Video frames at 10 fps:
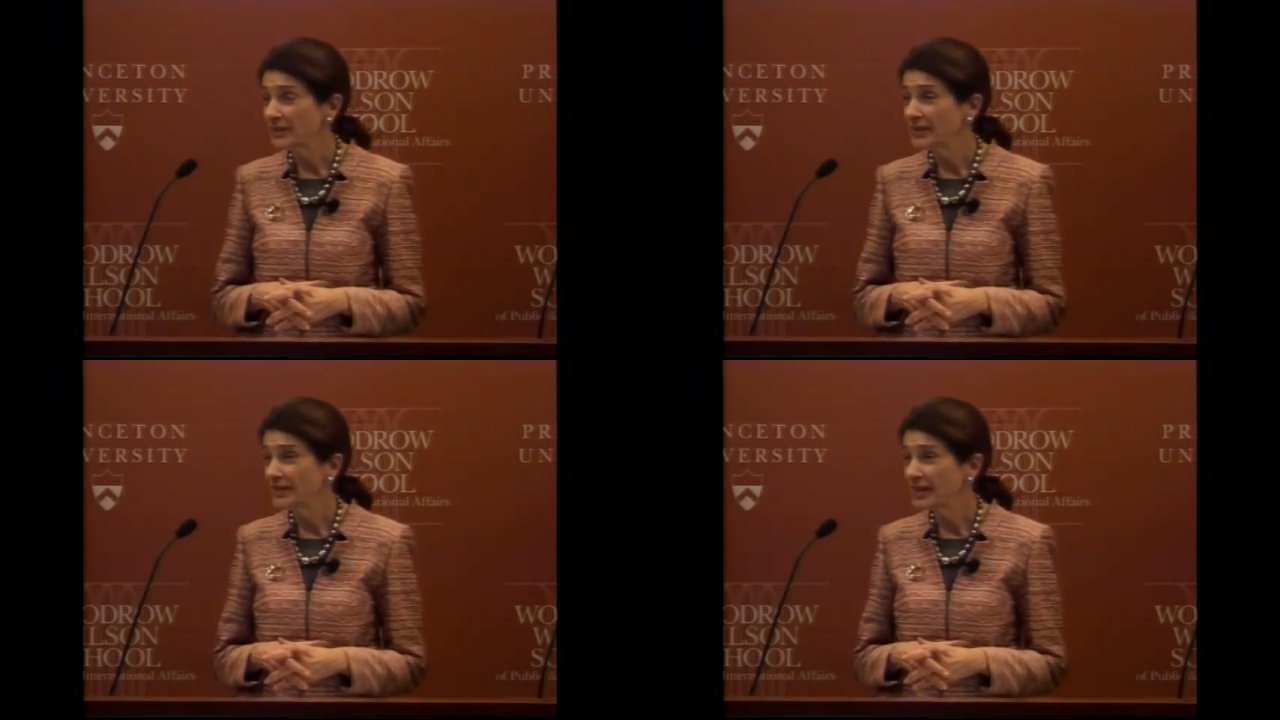
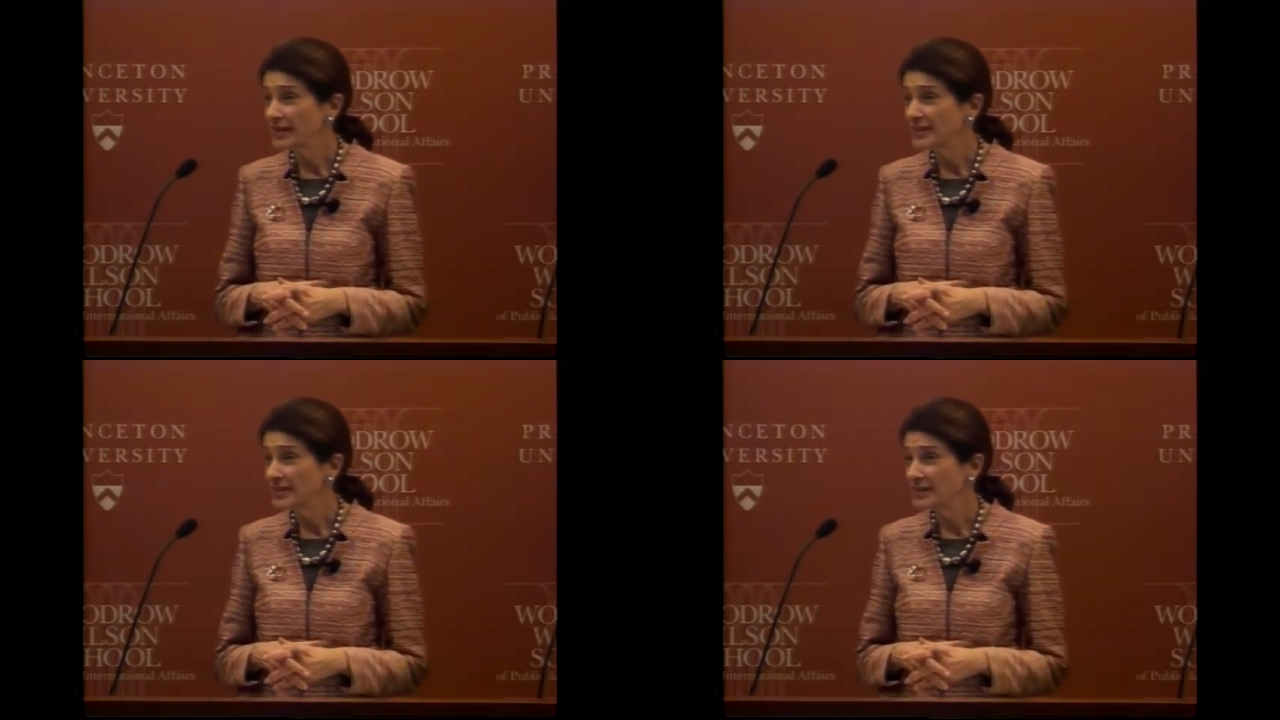in
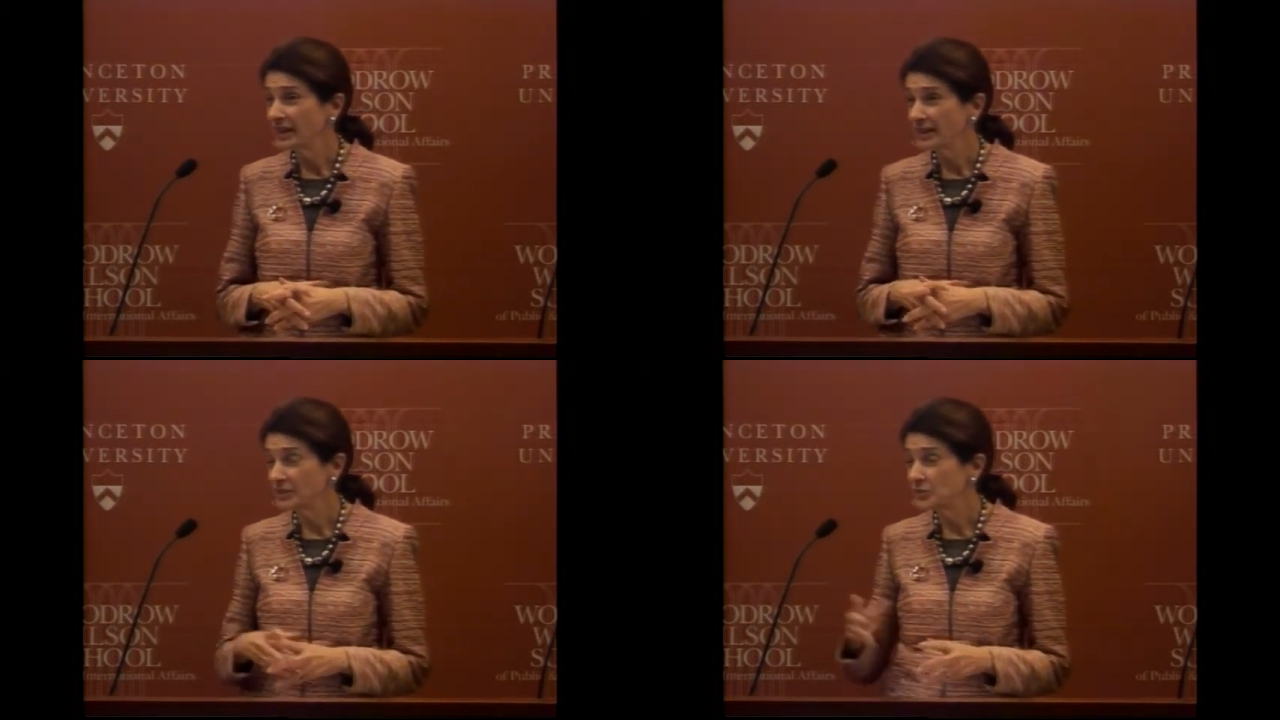
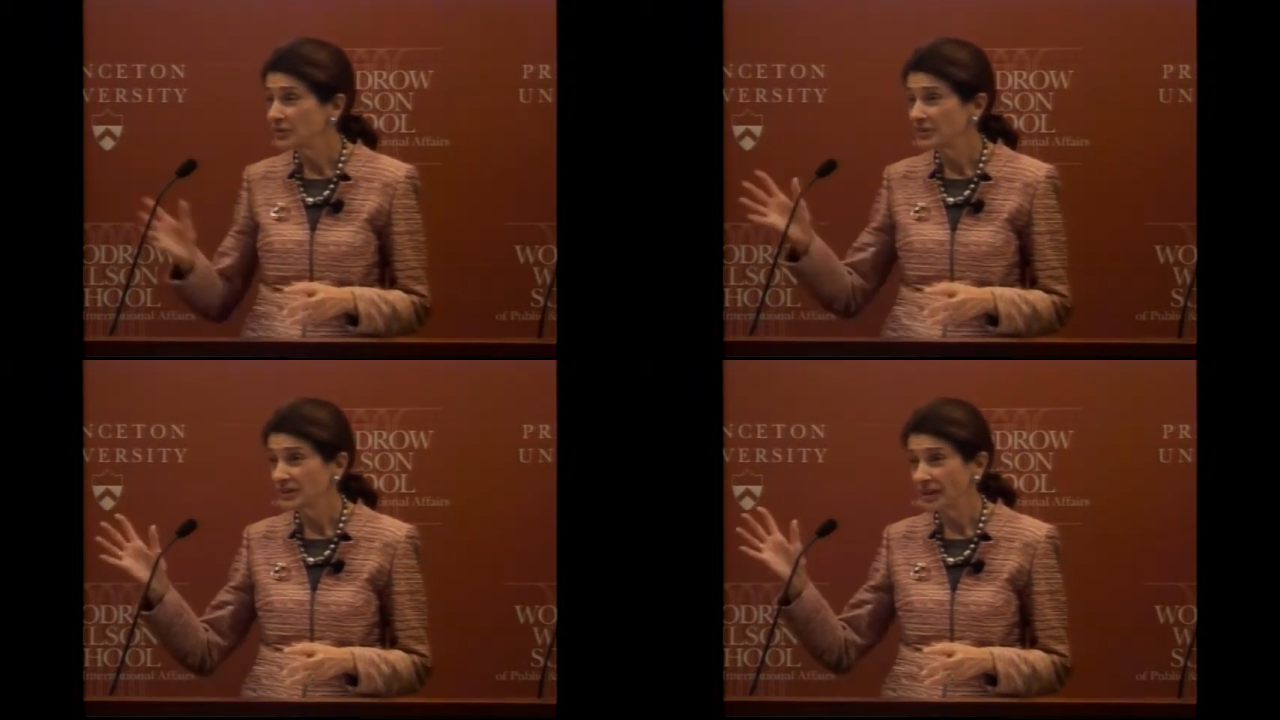1990
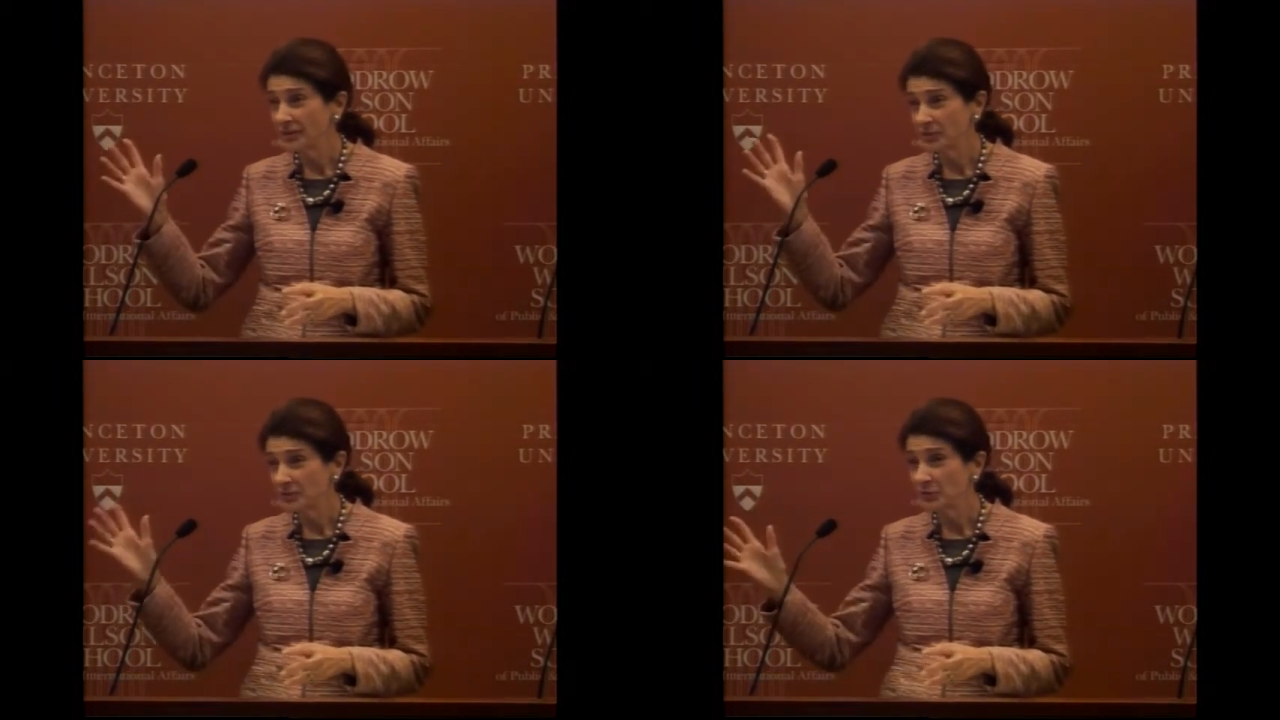during
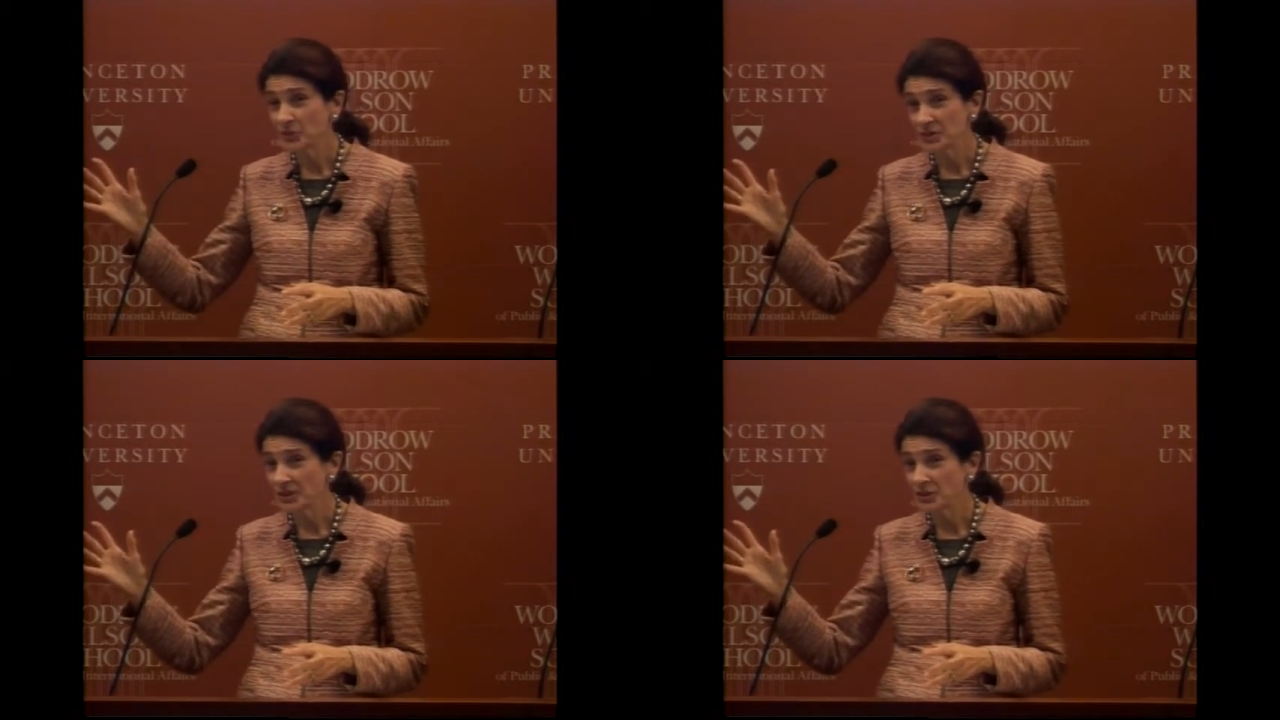time of the
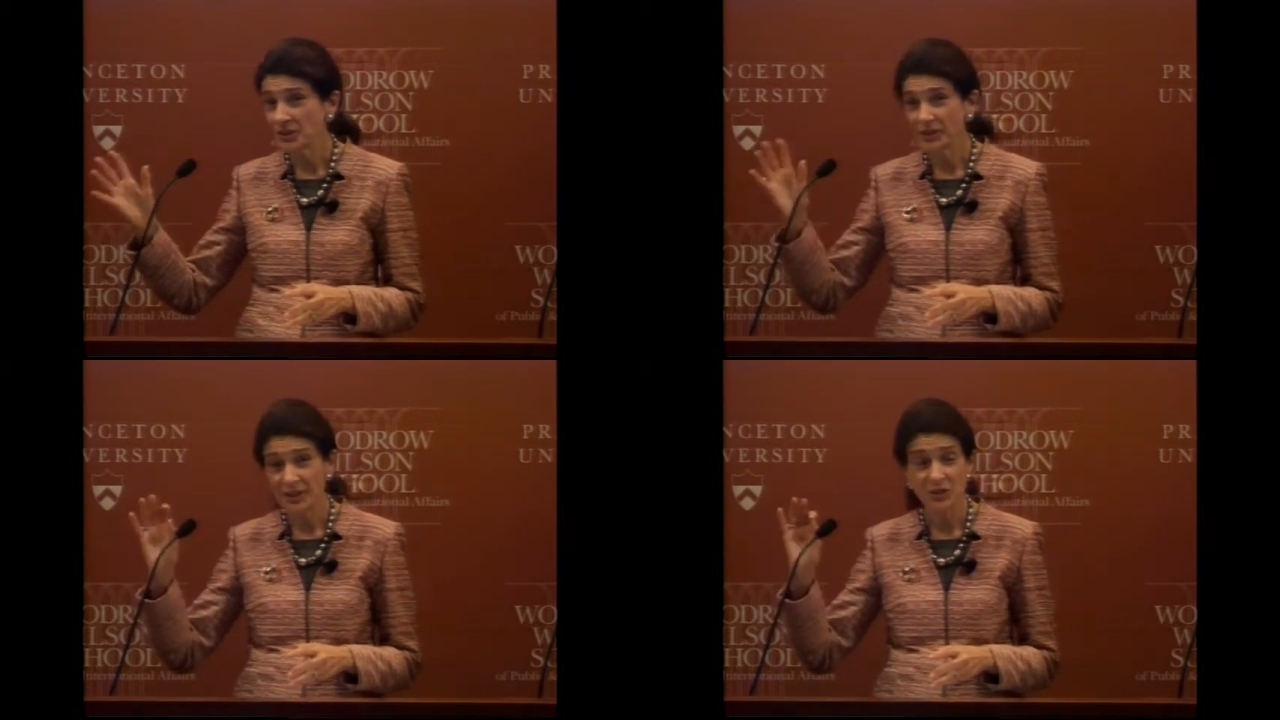recession
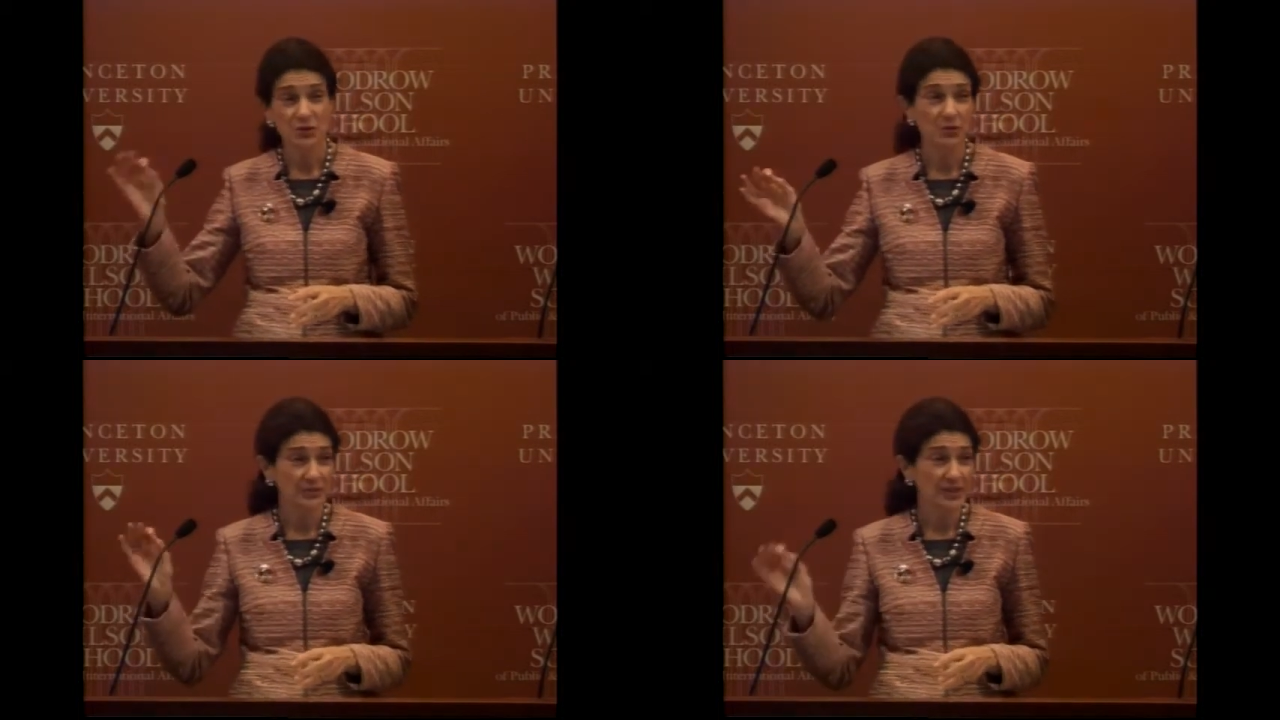on the
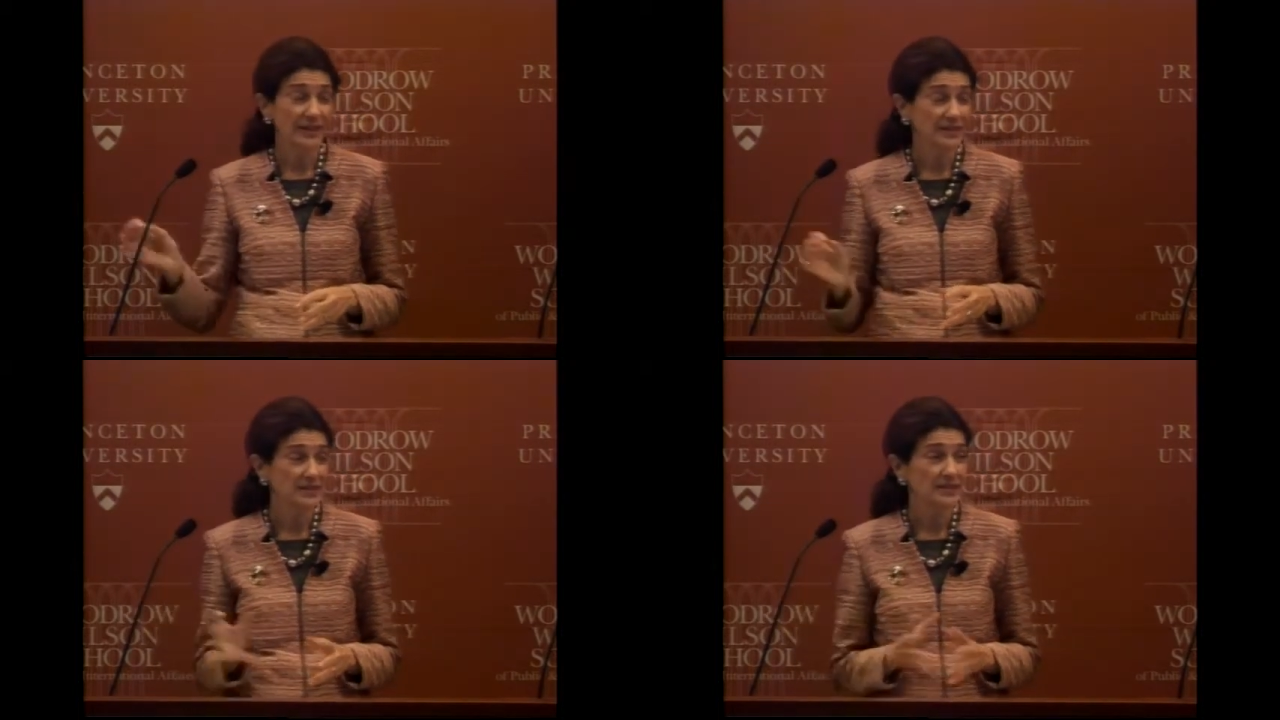issue of
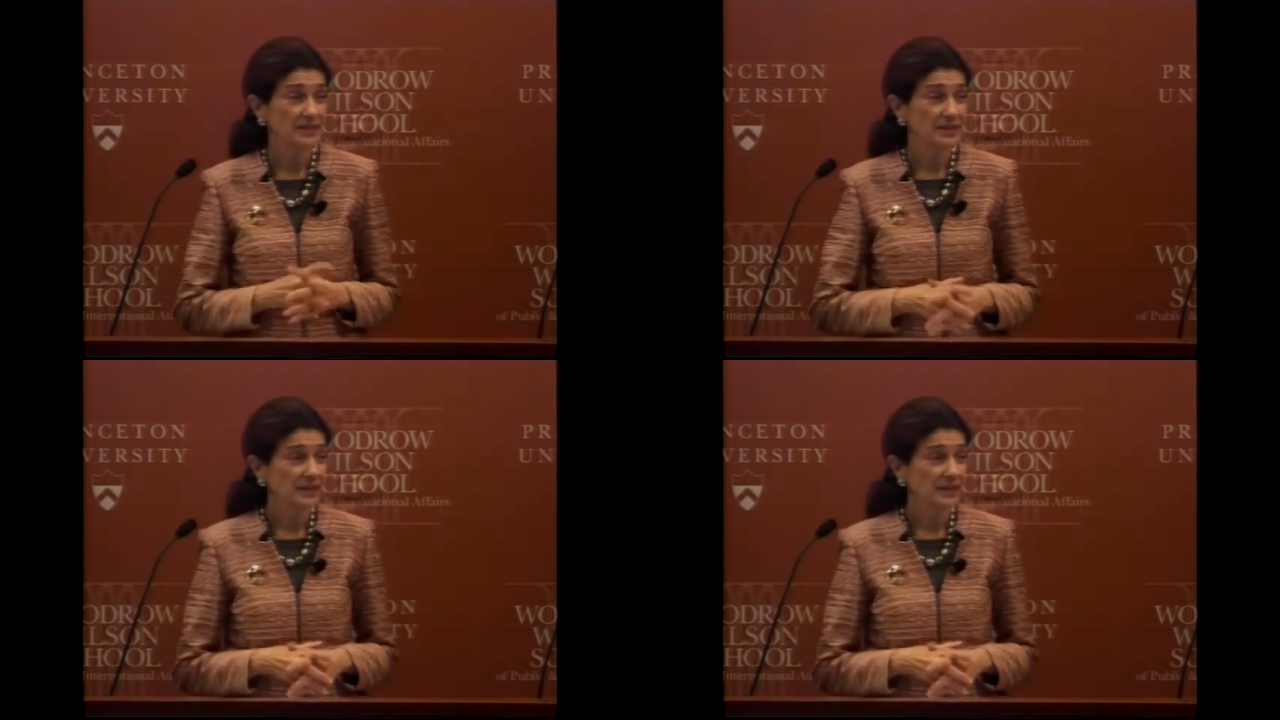taxes.